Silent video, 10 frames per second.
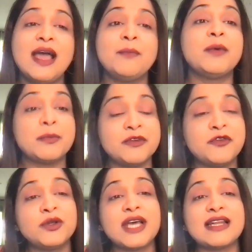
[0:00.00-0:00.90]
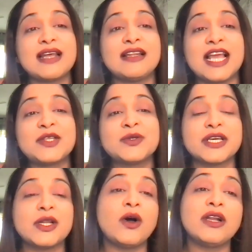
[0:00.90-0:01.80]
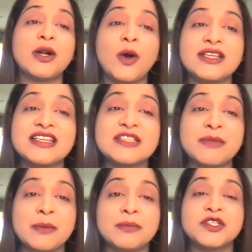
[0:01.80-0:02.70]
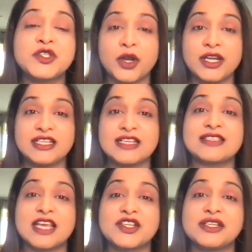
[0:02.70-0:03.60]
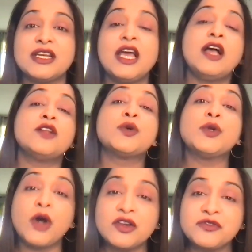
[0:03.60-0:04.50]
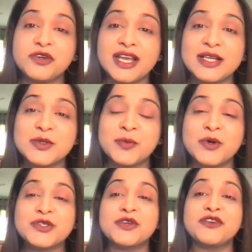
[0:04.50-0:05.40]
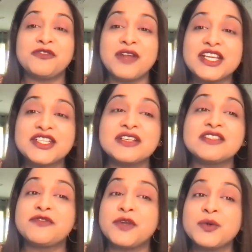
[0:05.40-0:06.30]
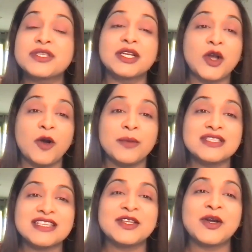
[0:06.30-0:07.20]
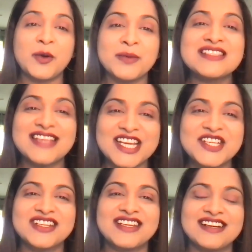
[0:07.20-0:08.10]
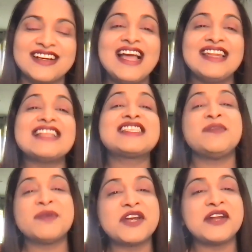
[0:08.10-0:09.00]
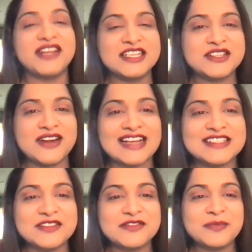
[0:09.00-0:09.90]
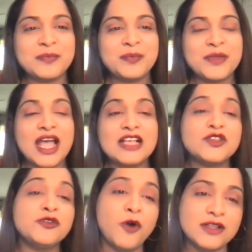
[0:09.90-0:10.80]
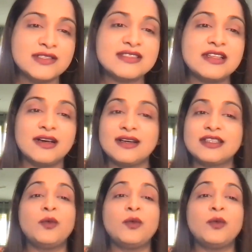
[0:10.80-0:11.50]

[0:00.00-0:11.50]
But before that, I'd like to tell all our audience members joining this session, do not forget to post your reflections, views, and comments in the comments section here. Let's keep it very interactive. So Fons, the